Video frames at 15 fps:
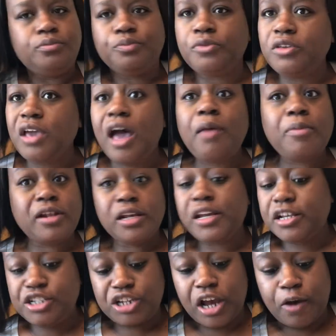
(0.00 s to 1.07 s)
Y'all better
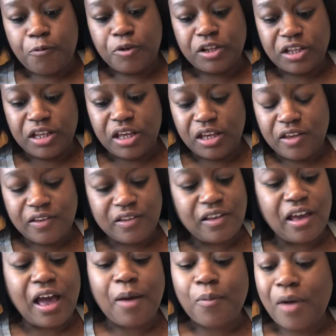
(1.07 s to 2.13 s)
get y'all one of these.
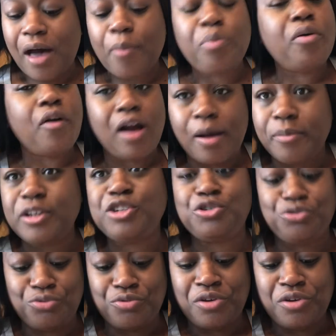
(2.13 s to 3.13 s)
I promise you.